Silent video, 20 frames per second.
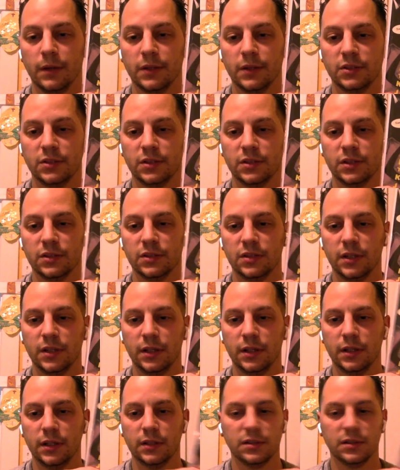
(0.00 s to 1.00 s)
this is
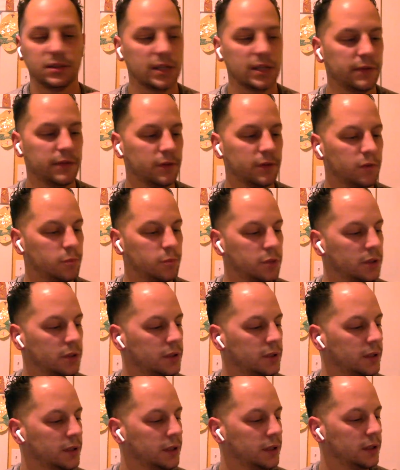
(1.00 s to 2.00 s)
the seventh
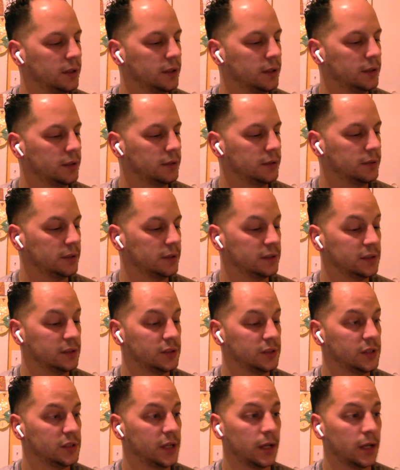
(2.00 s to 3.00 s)
printing because
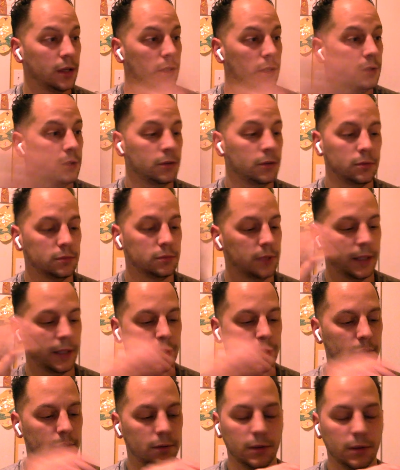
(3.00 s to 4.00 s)
it's yellow.
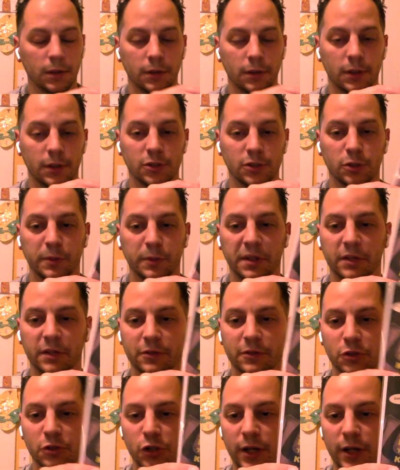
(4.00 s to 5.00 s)
There's so many
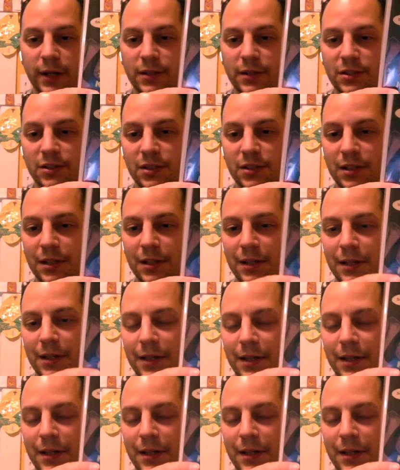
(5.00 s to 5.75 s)
different shades.